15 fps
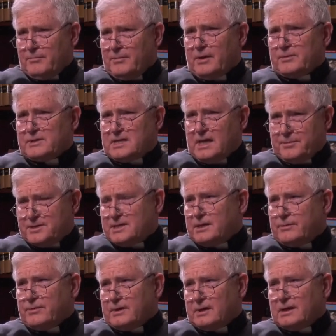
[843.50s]
but it was kept
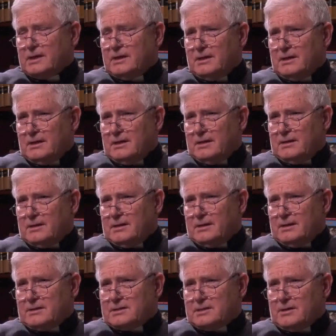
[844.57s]
secret,
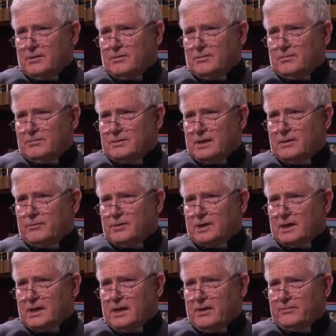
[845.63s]
so they
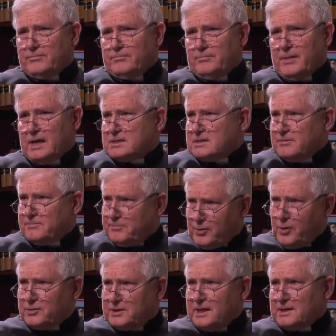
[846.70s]
wouldn't have massive
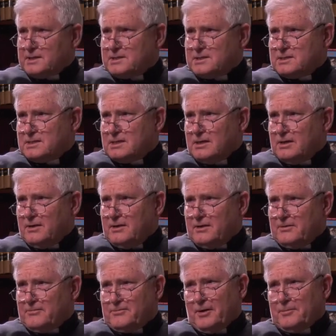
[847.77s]
protests
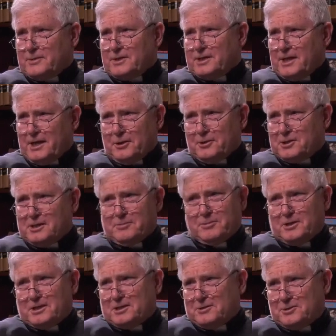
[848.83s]
from the
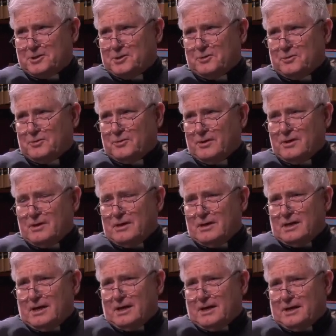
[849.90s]
LGBTQ
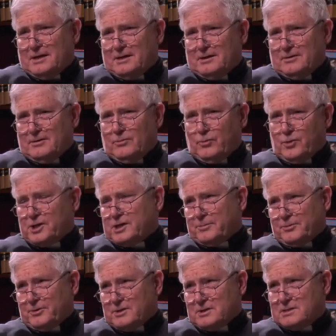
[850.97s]

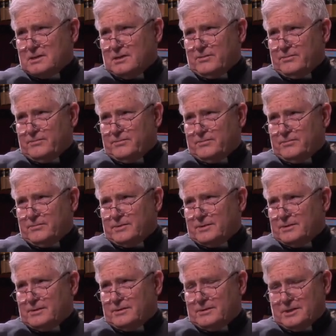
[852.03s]
worshippers of
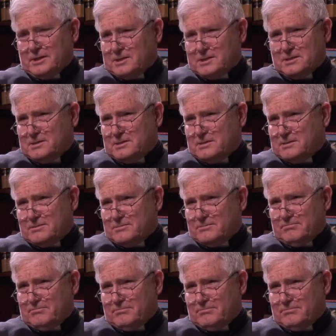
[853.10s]
this